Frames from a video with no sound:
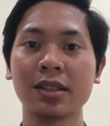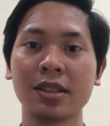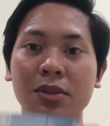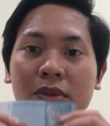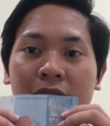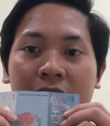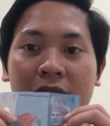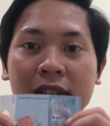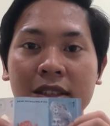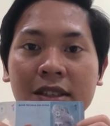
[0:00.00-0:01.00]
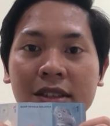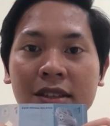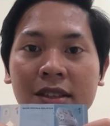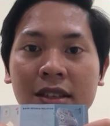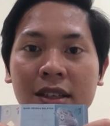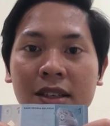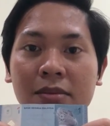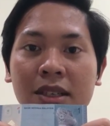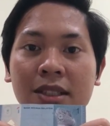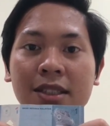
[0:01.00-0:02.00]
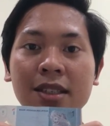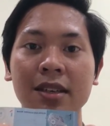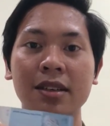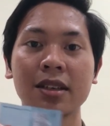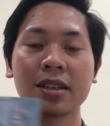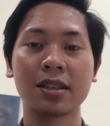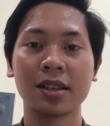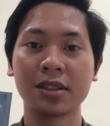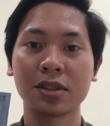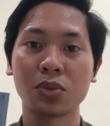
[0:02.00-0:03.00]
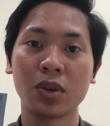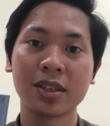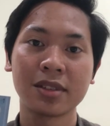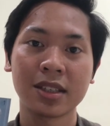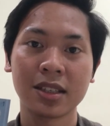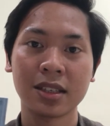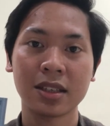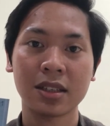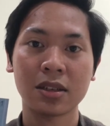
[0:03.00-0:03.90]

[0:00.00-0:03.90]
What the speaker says: this 1 ringgit right here means that there is 1 ringgit